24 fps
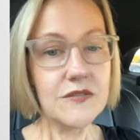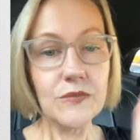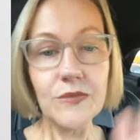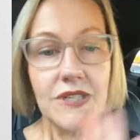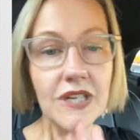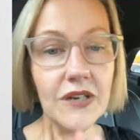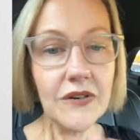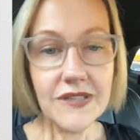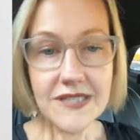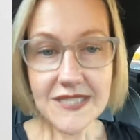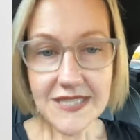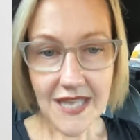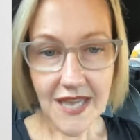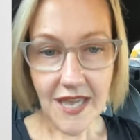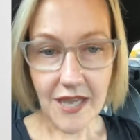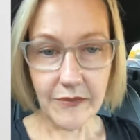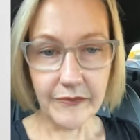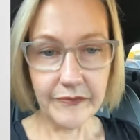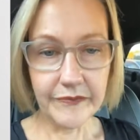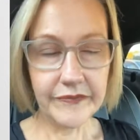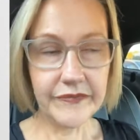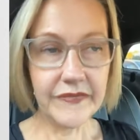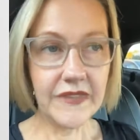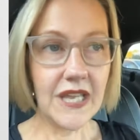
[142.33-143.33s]
So we know it's
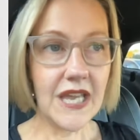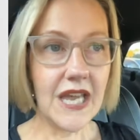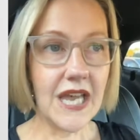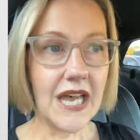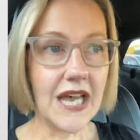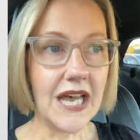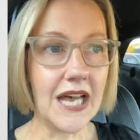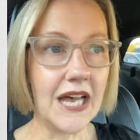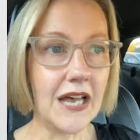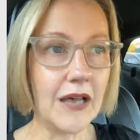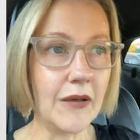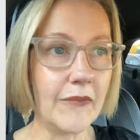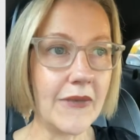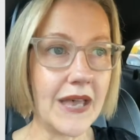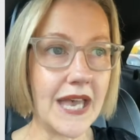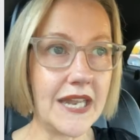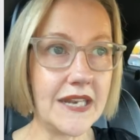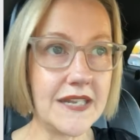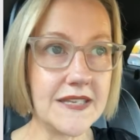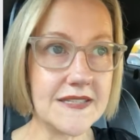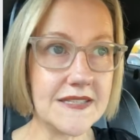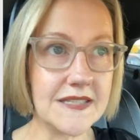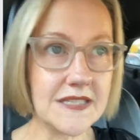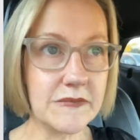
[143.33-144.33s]
there.
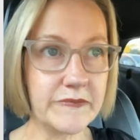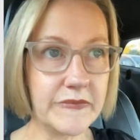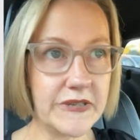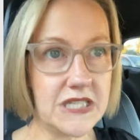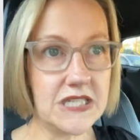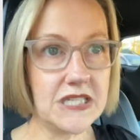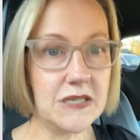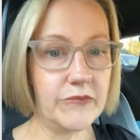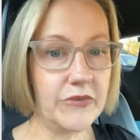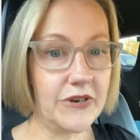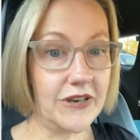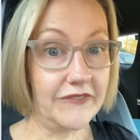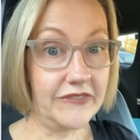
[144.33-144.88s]
And it's especially